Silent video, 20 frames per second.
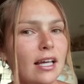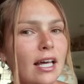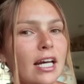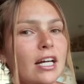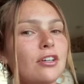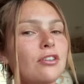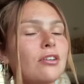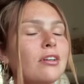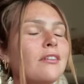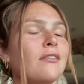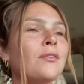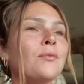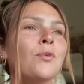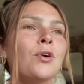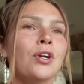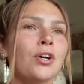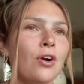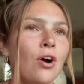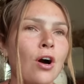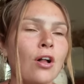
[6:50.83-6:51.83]
And I don't even
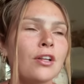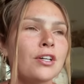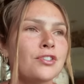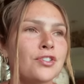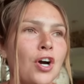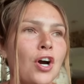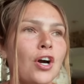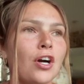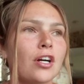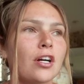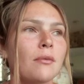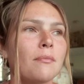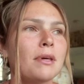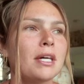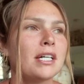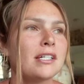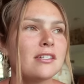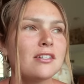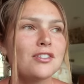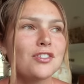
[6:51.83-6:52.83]
want to call it dark,
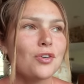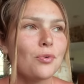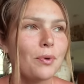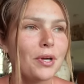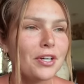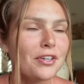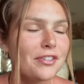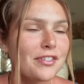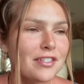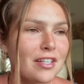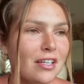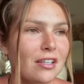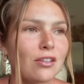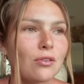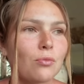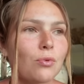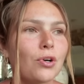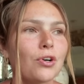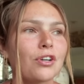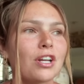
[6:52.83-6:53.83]
because it's the weirdest thing in the
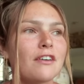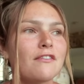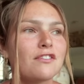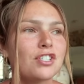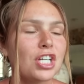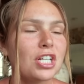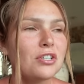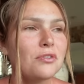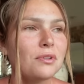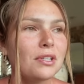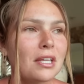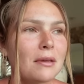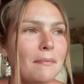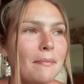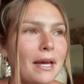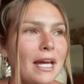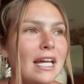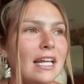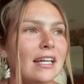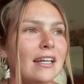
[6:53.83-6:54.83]
world. I've genuinely
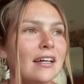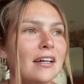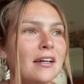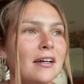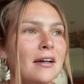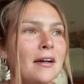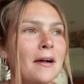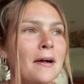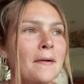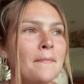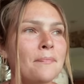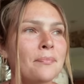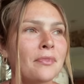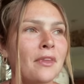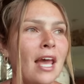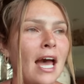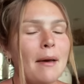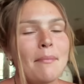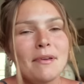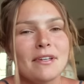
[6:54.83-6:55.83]
been
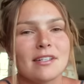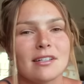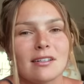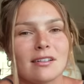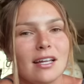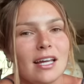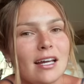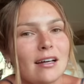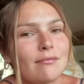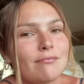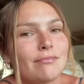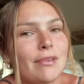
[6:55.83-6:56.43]
happy as a clam.